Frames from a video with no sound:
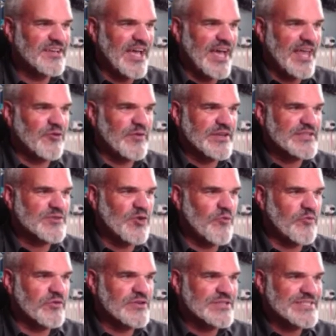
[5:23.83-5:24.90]
Halloween is
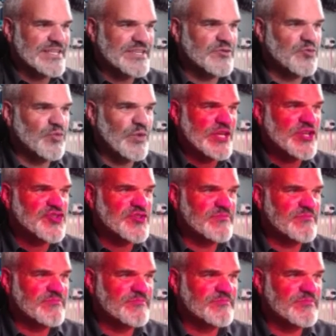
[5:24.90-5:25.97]
over.
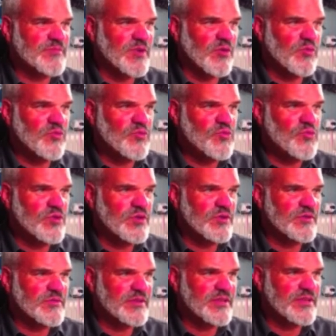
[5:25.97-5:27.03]
Saturation. Oh,
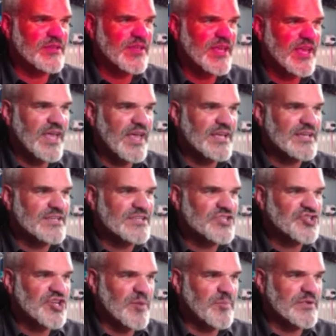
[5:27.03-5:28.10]

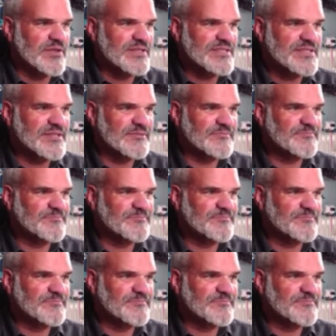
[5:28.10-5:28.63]
sharpness.